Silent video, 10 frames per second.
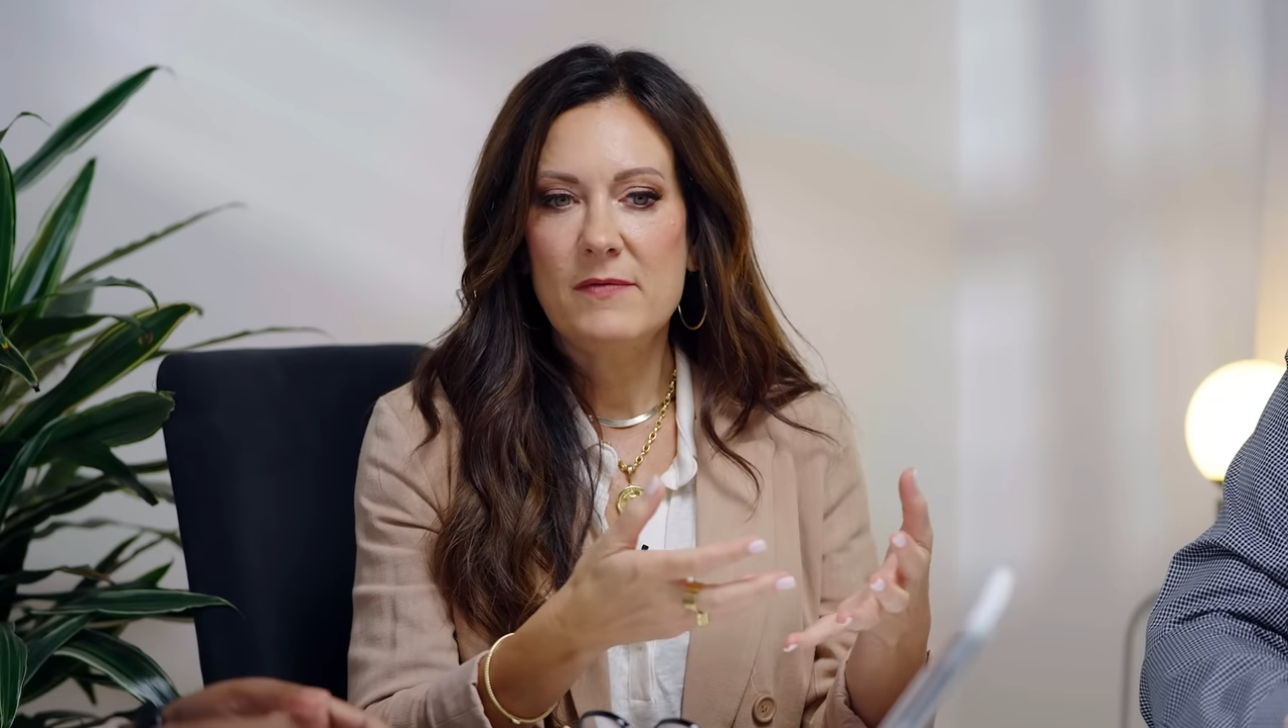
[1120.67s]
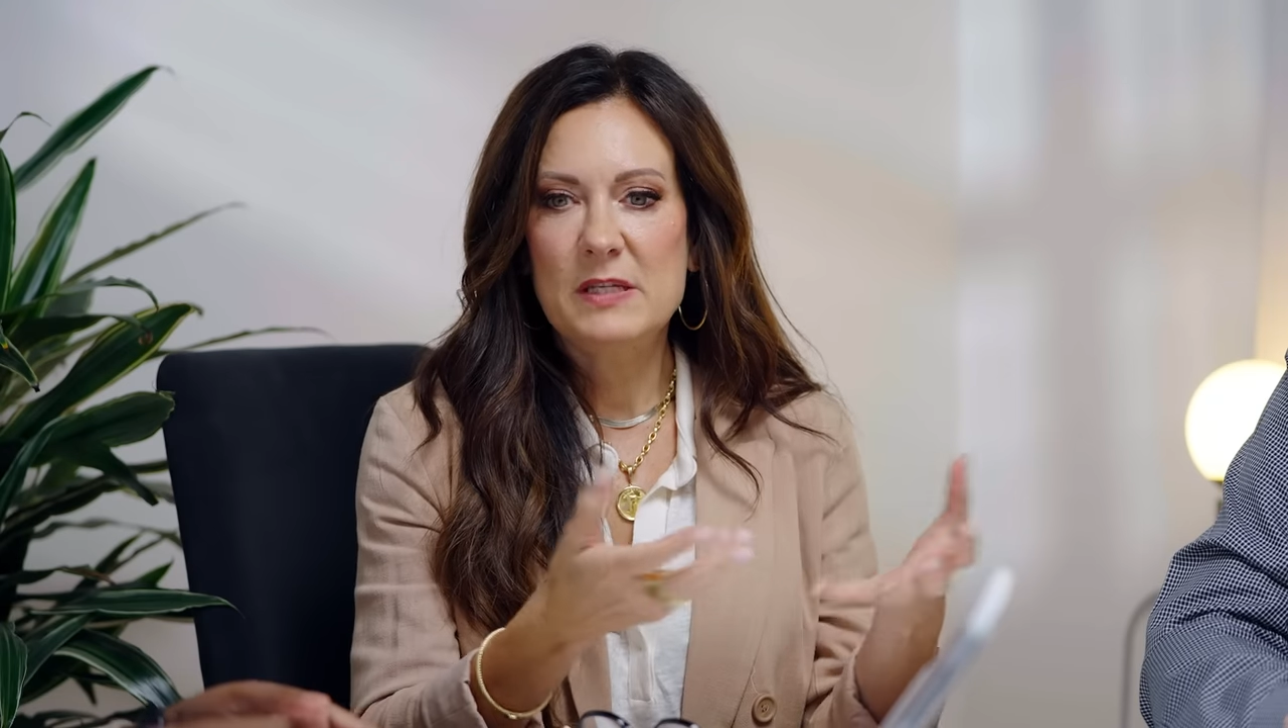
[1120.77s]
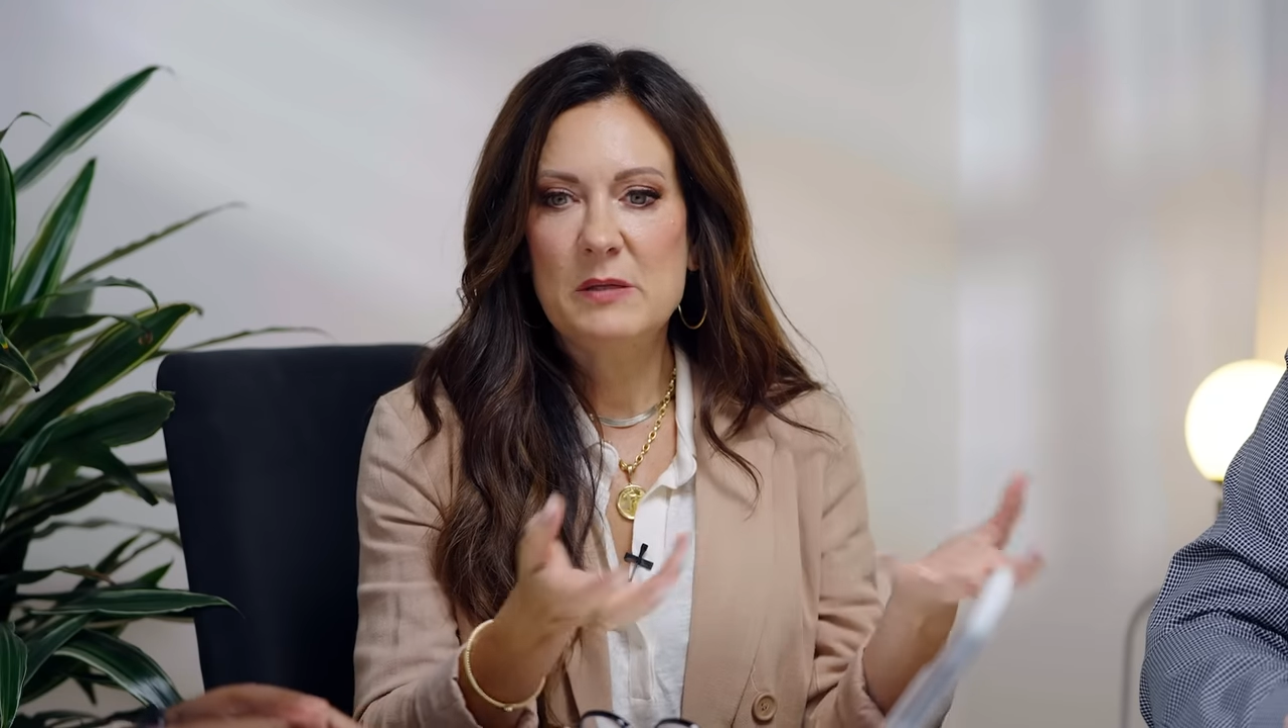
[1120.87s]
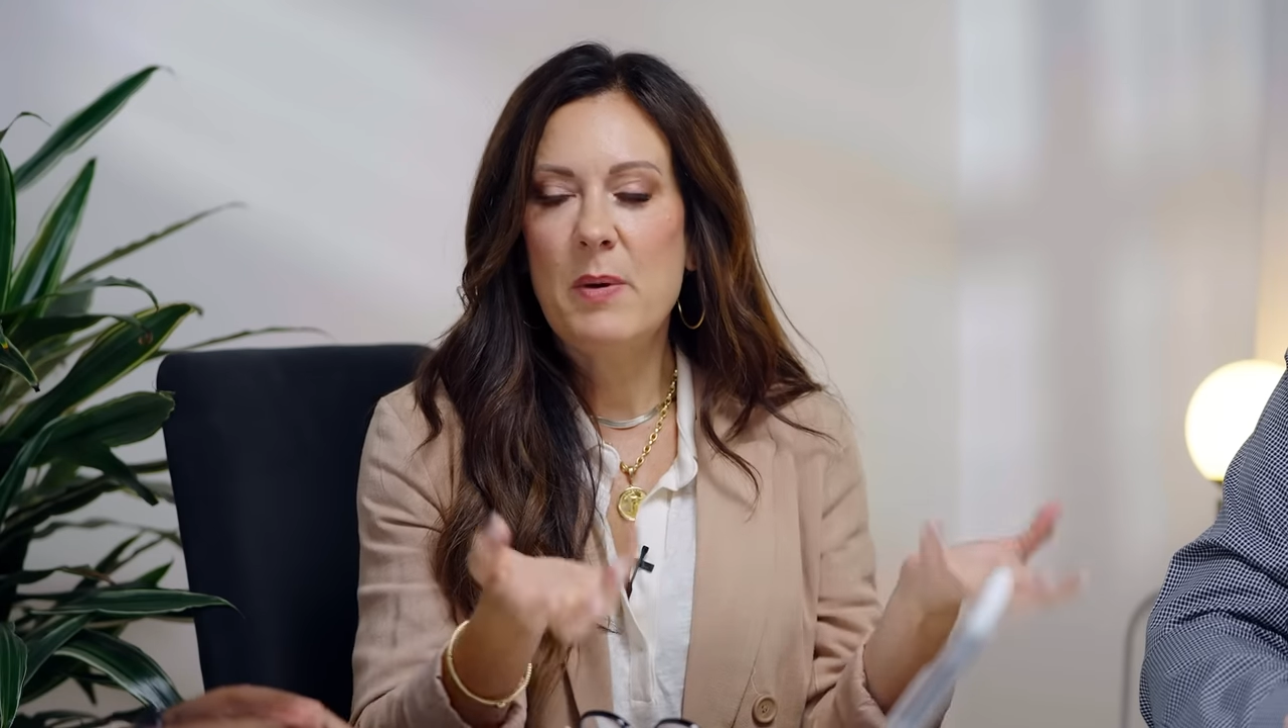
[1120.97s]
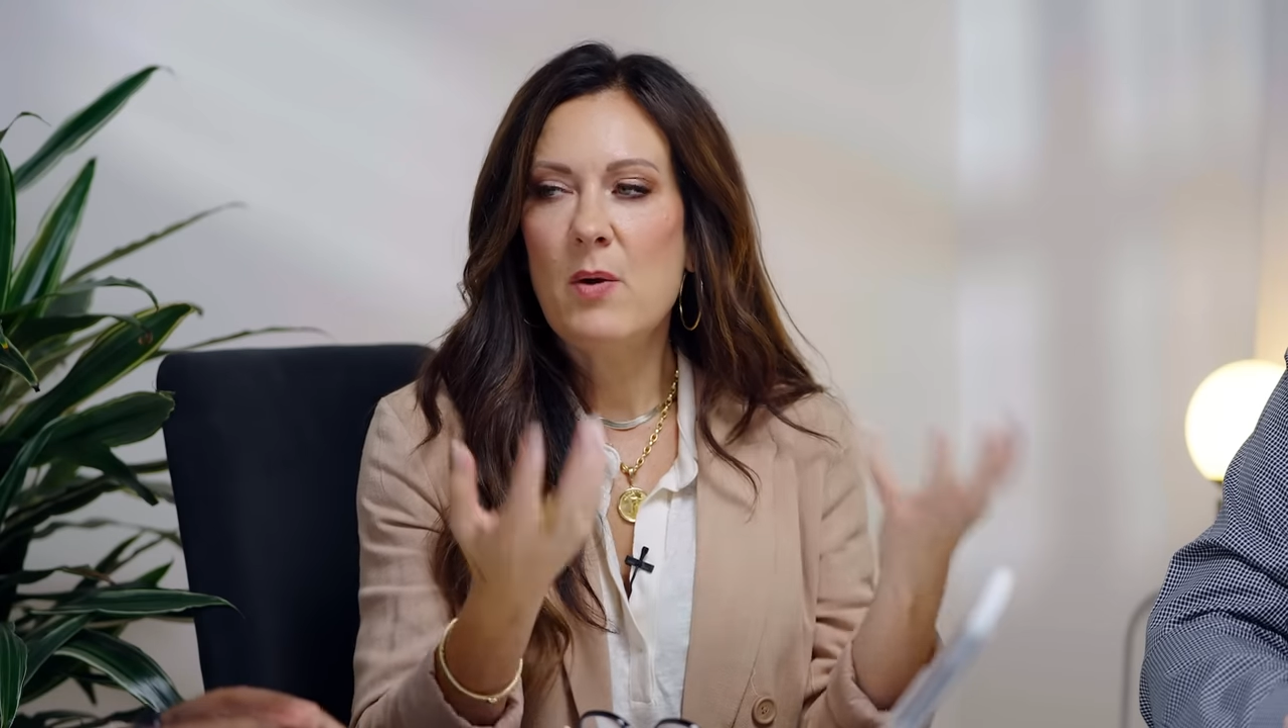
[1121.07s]

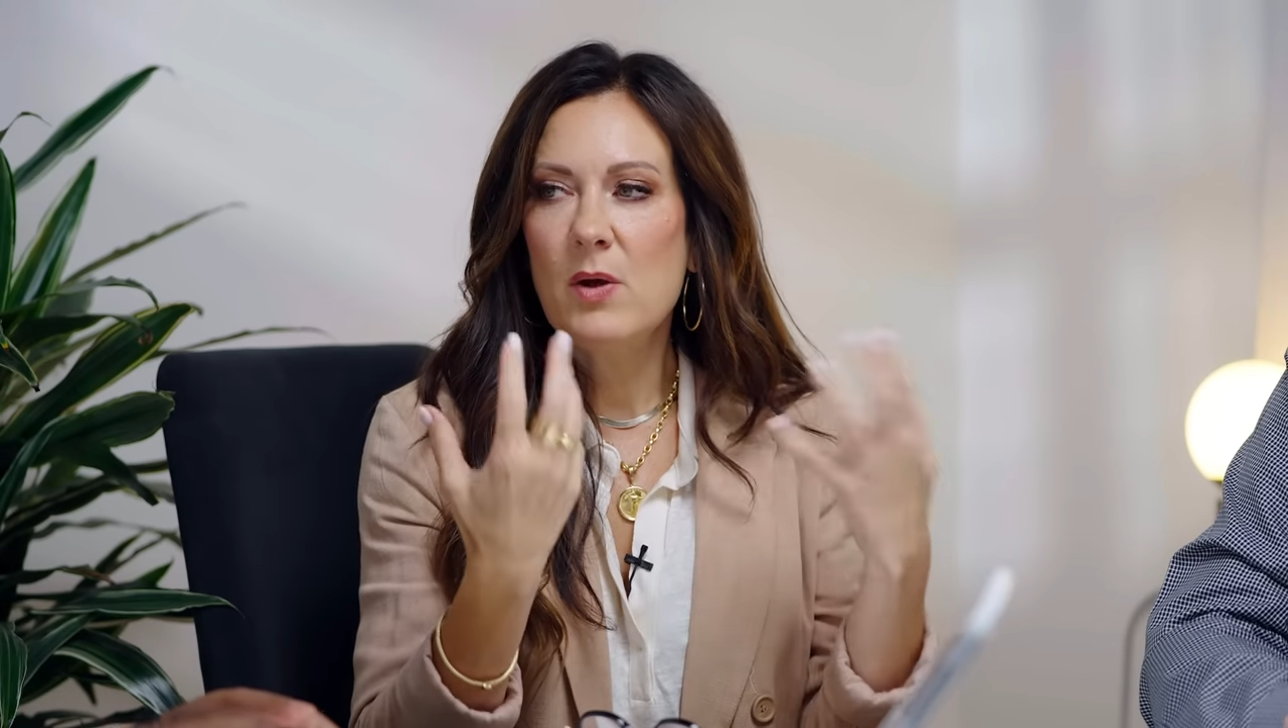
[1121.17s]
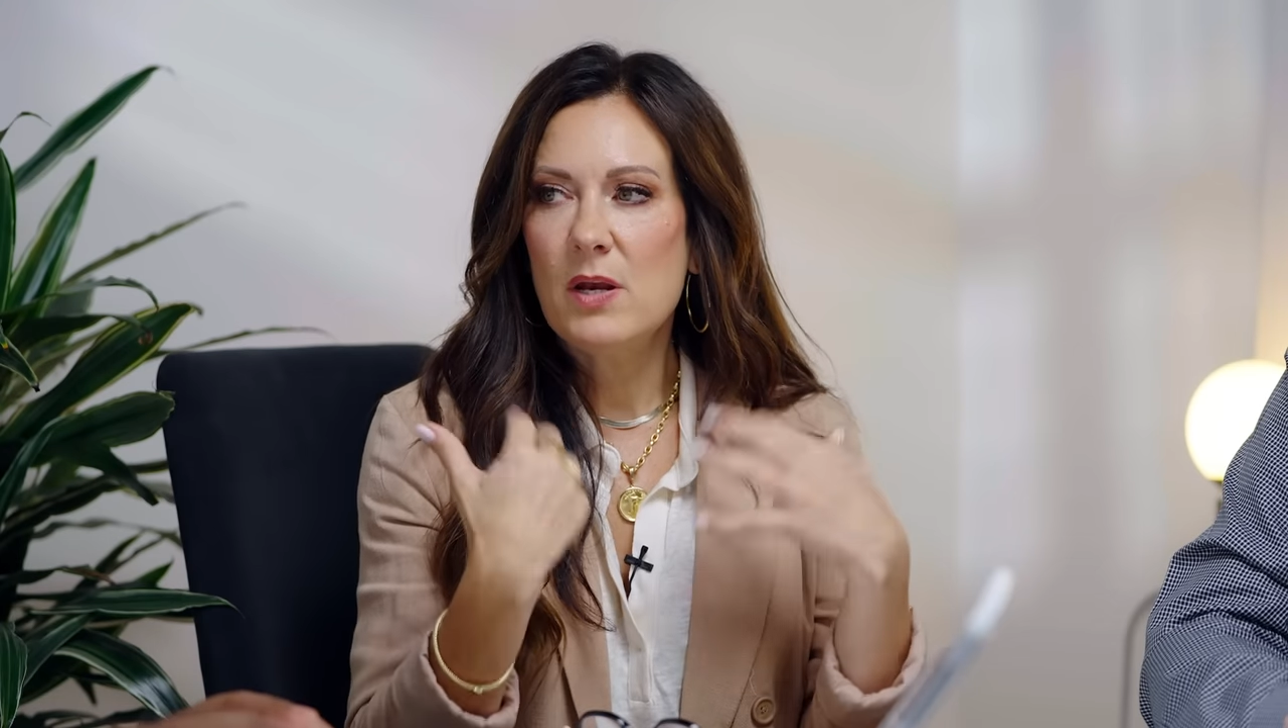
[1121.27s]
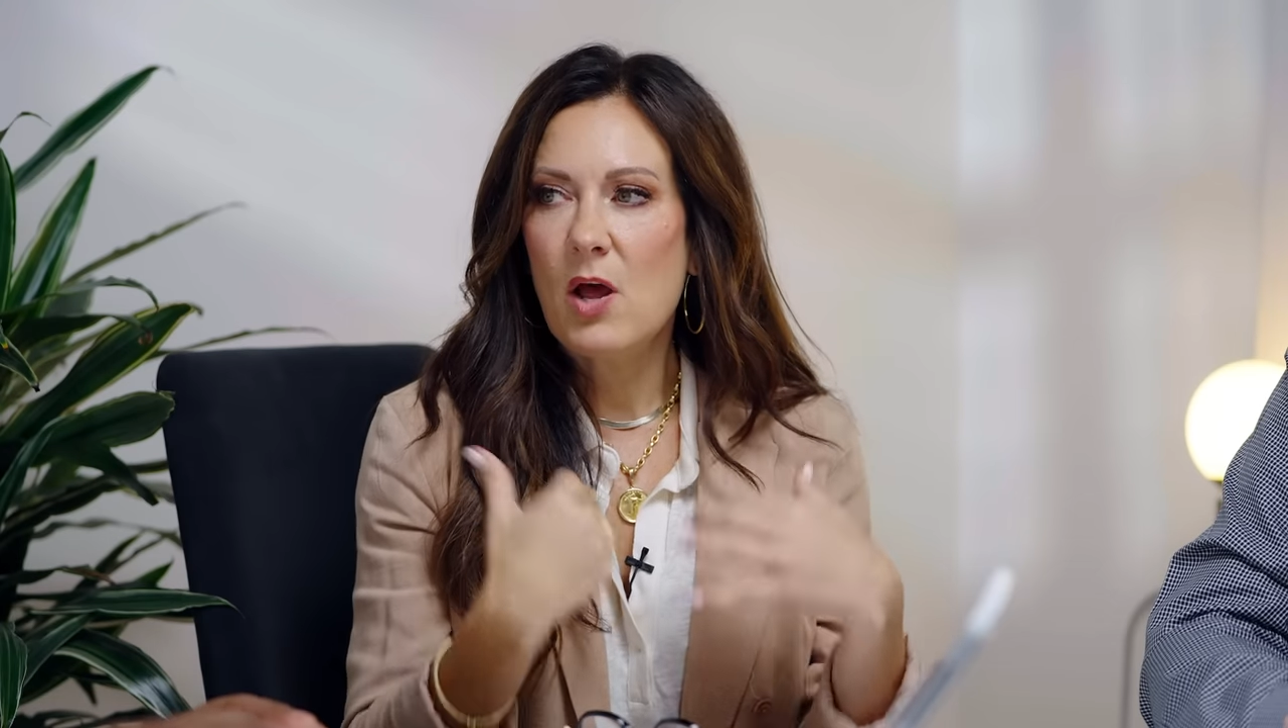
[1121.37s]
spoken